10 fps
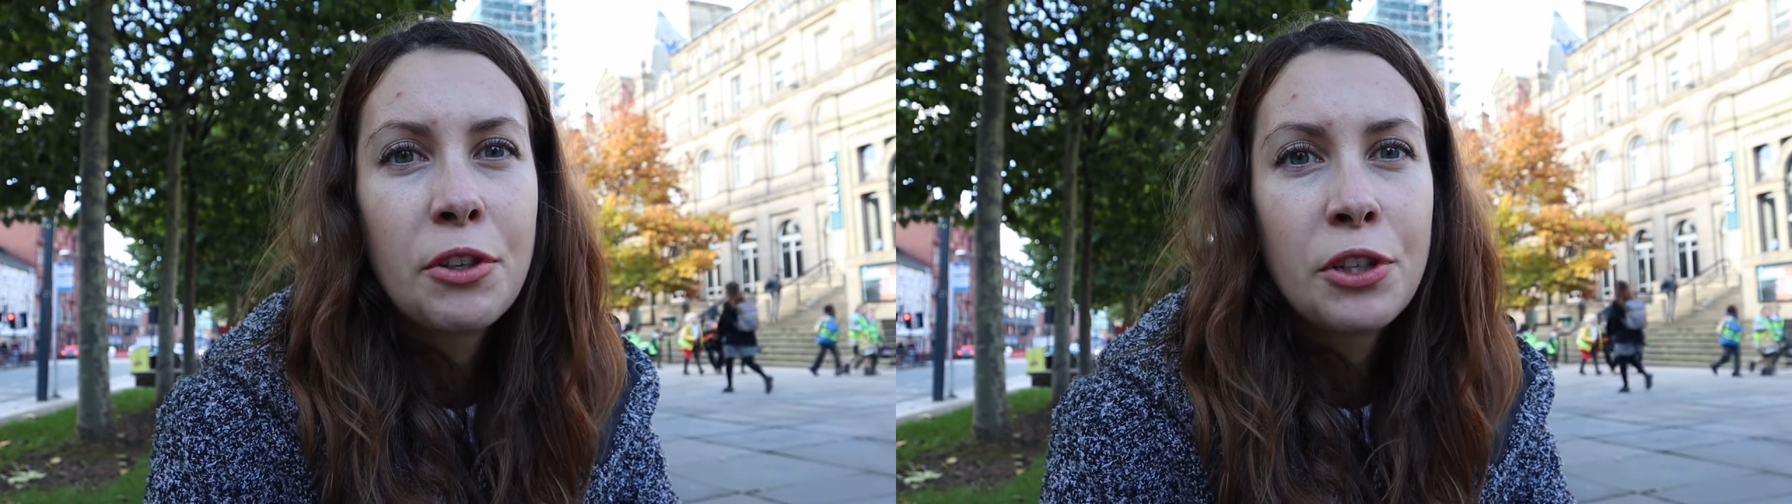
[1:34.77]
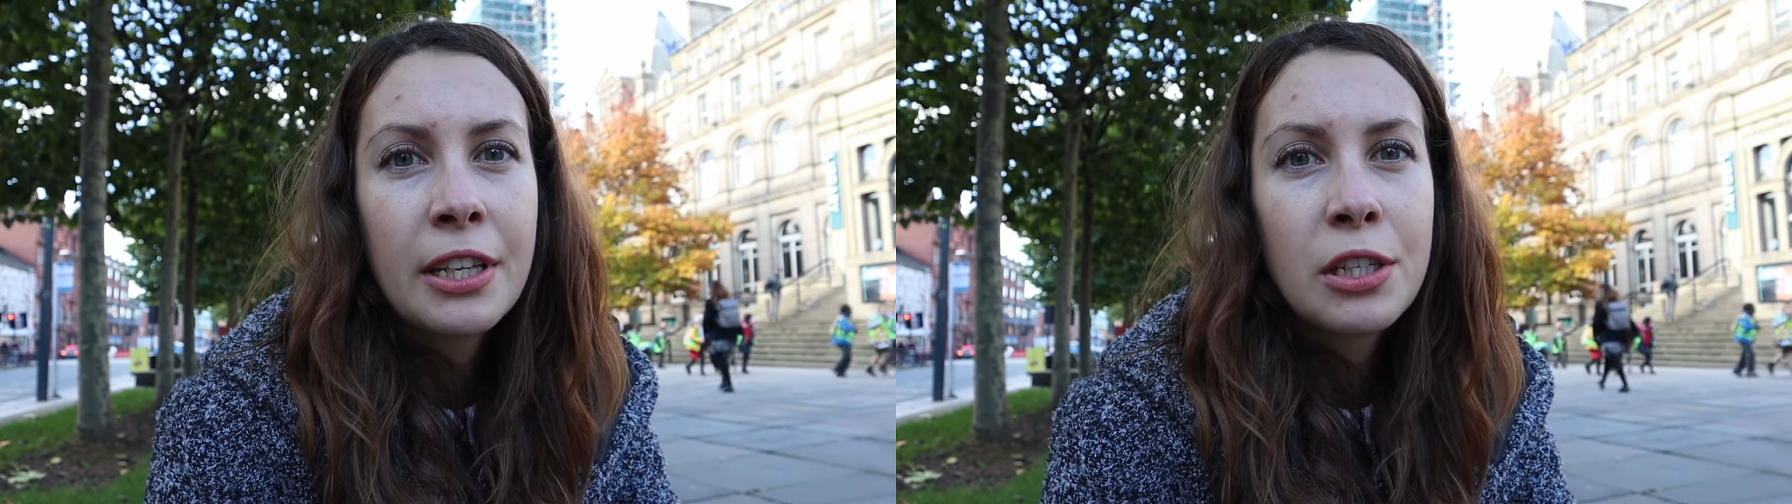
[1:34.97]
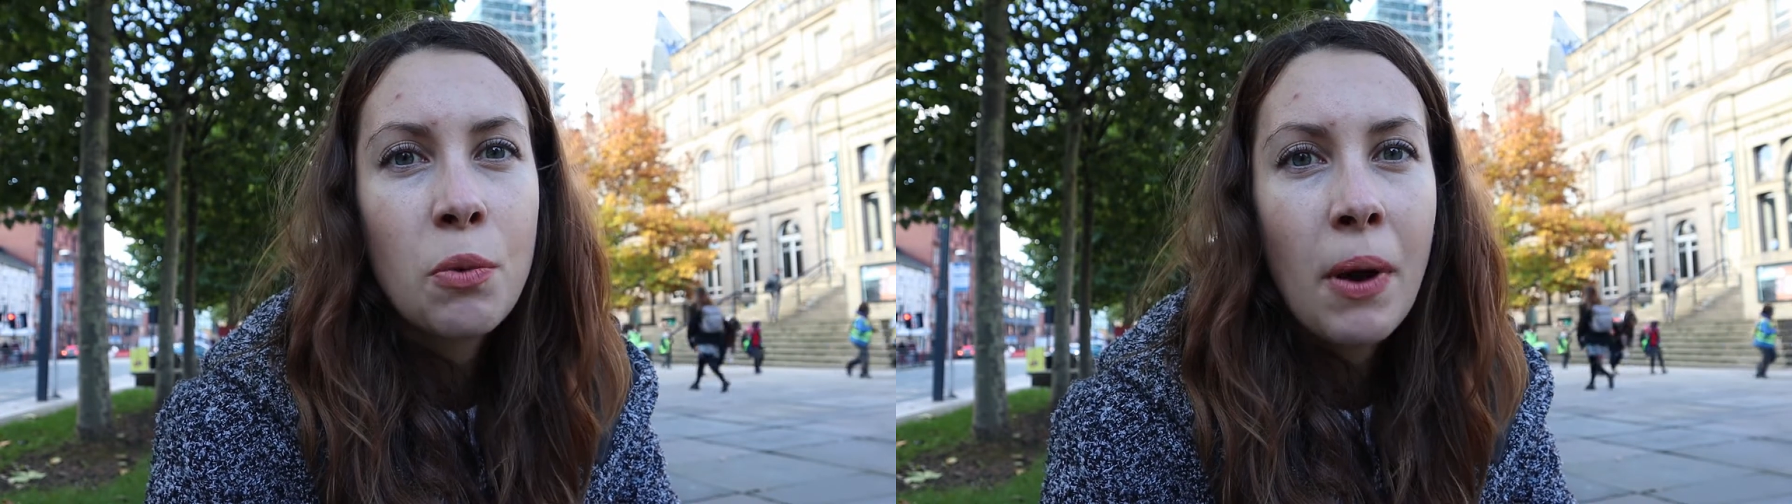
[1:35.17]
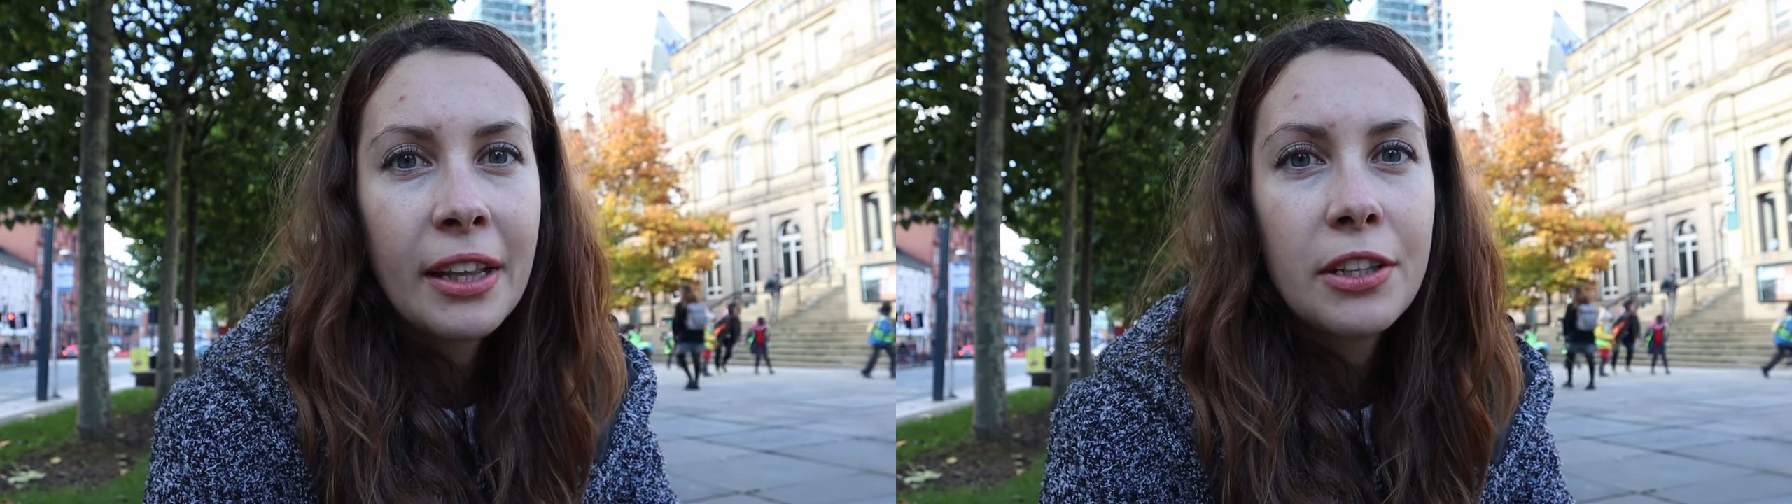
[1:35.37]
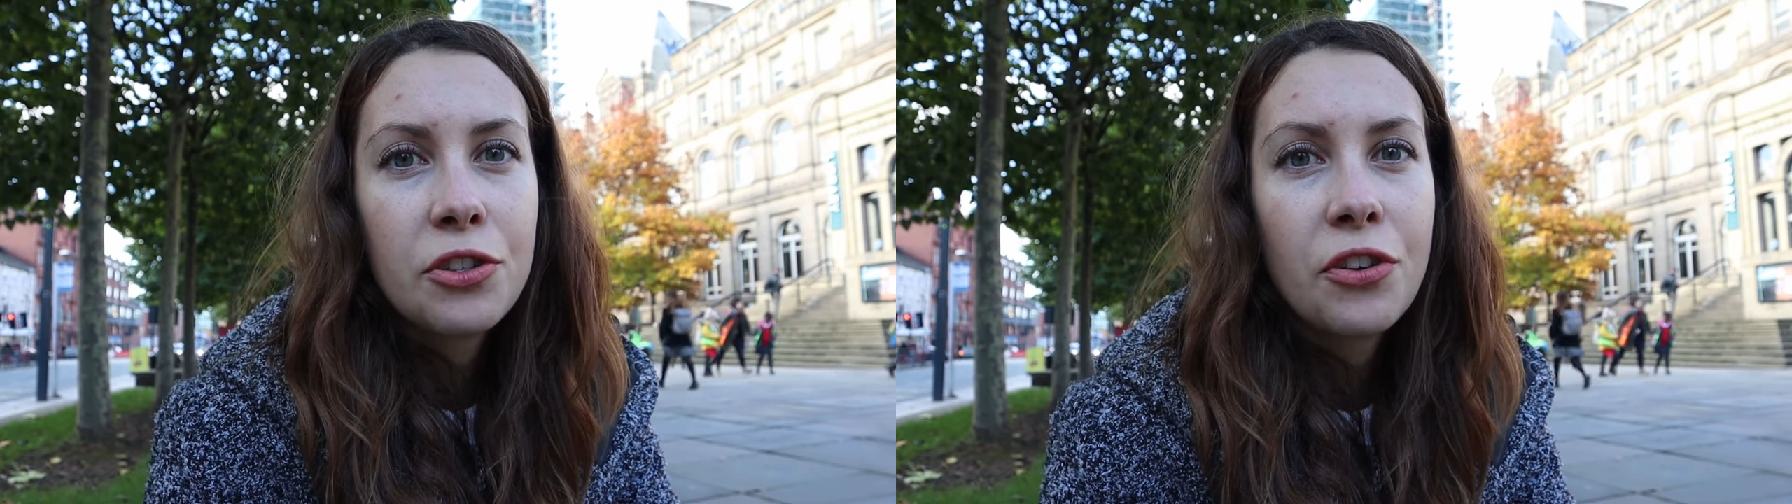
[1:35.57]
which gets
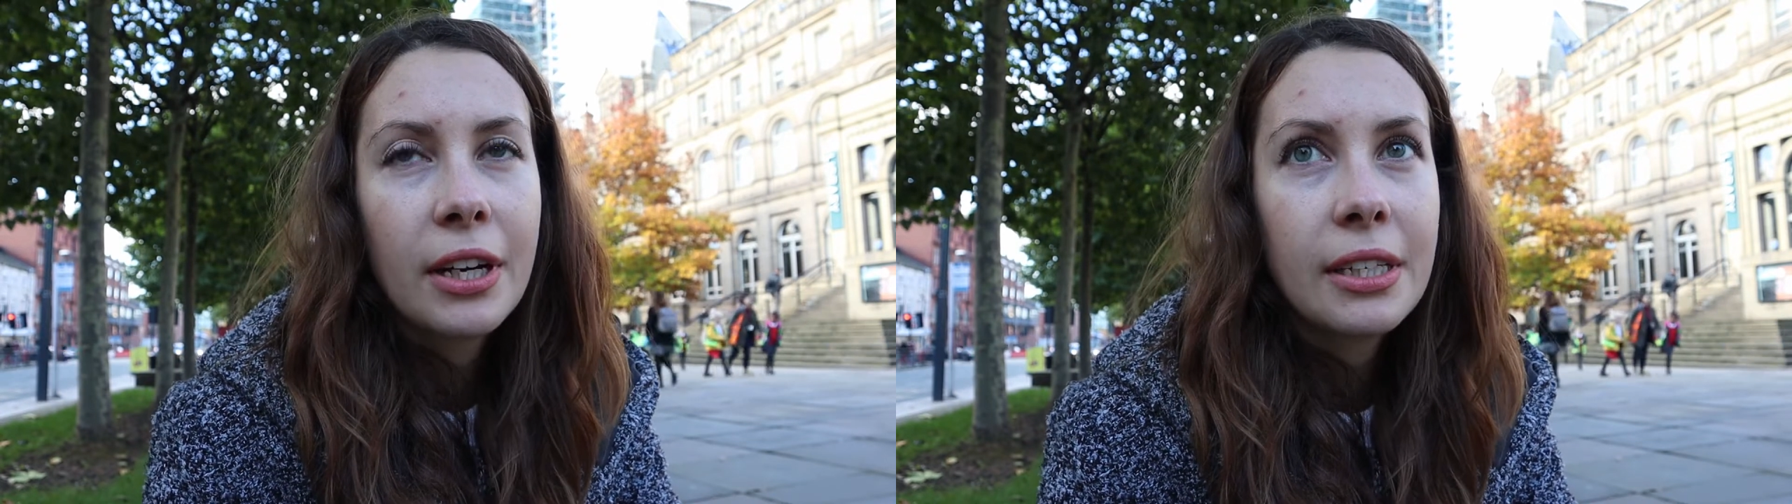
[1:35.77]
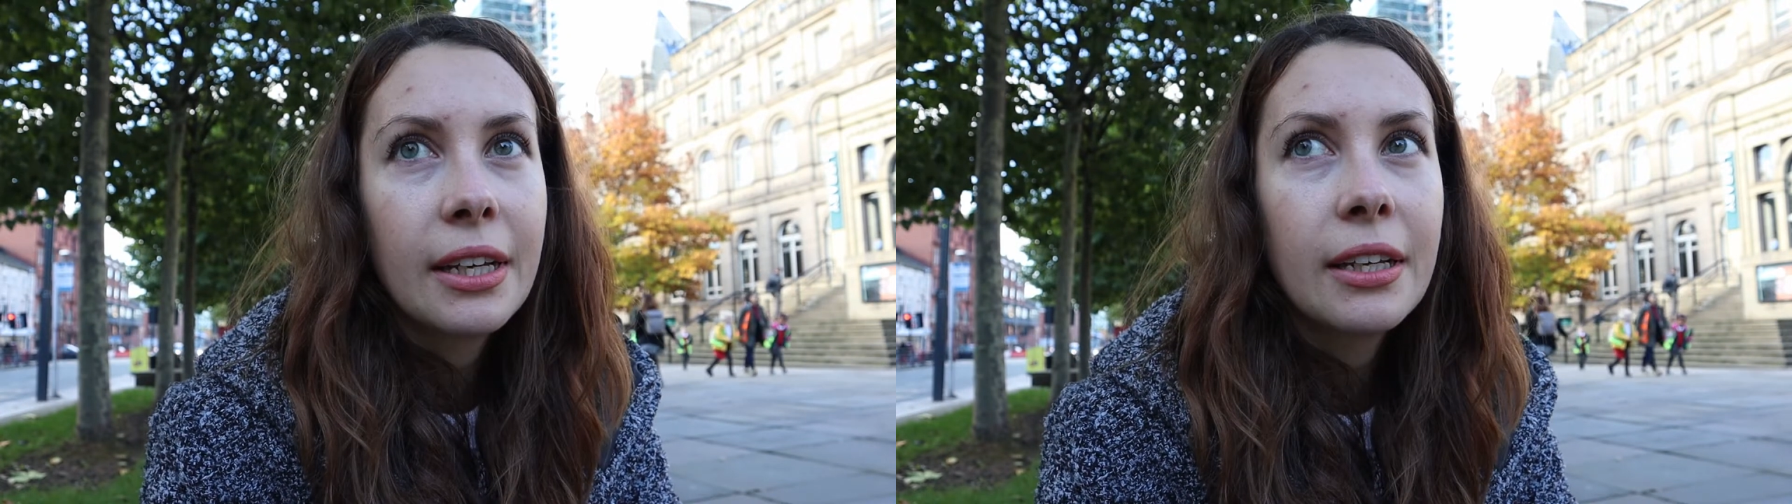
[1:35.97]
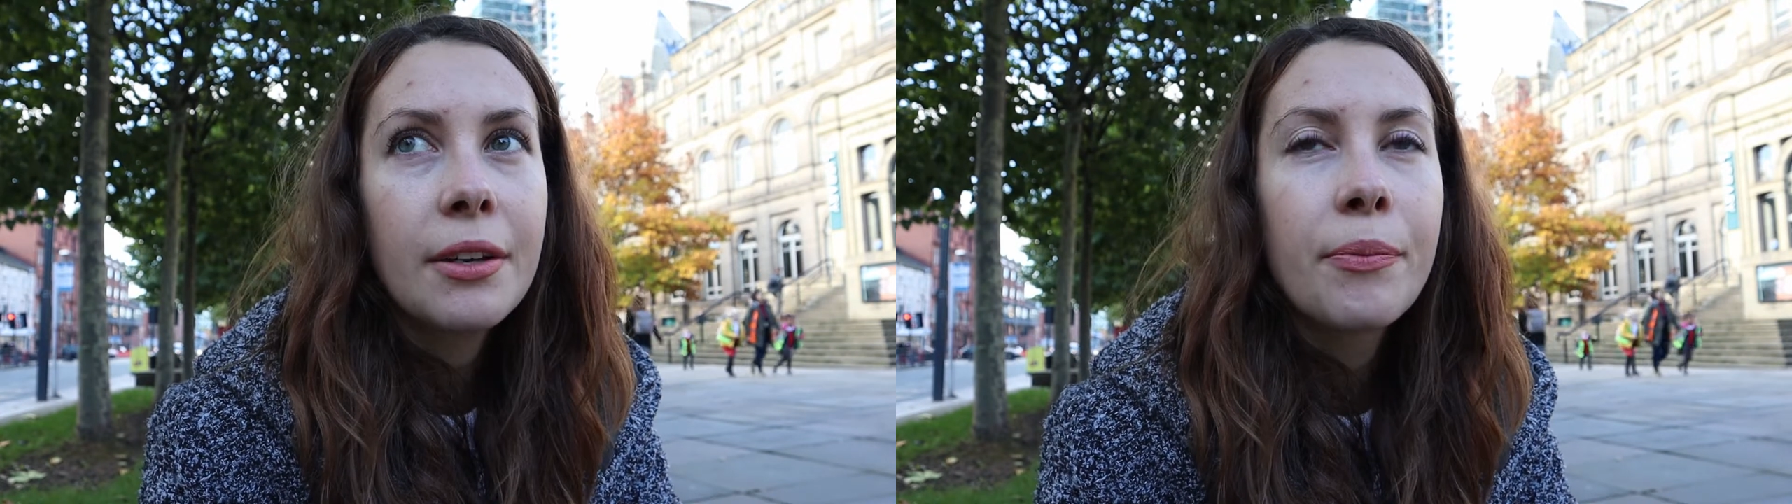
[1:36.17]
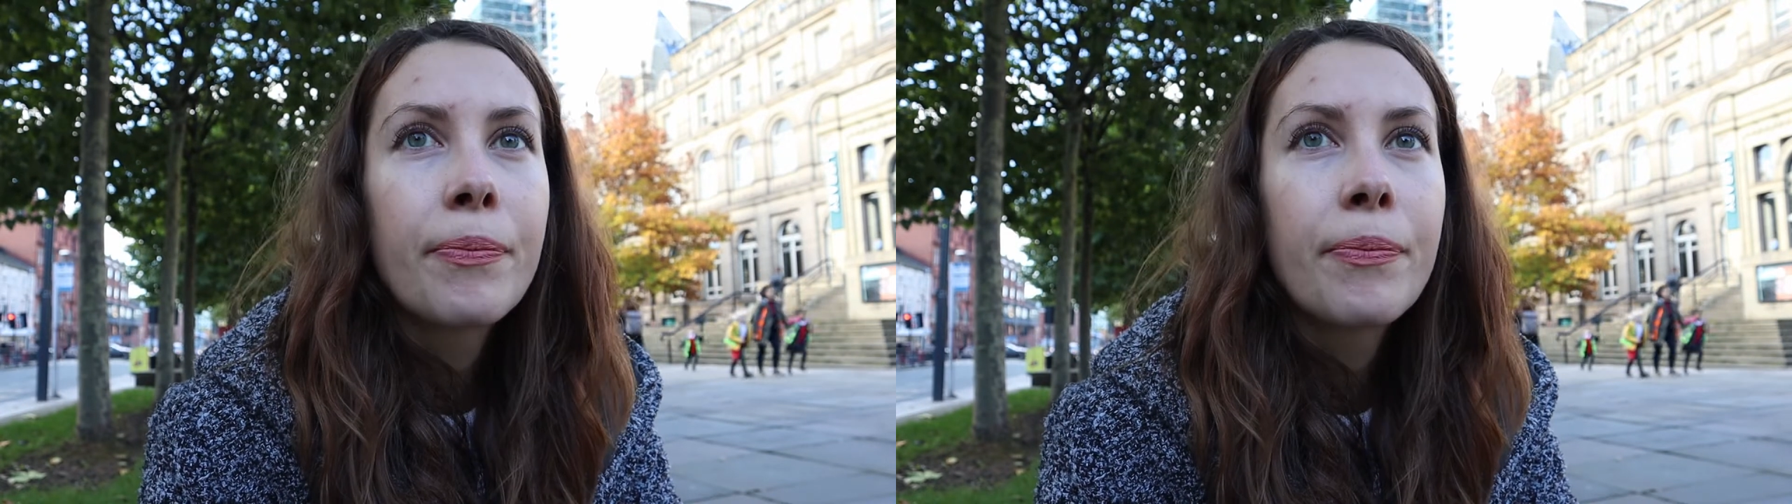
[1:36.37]
quite distracting.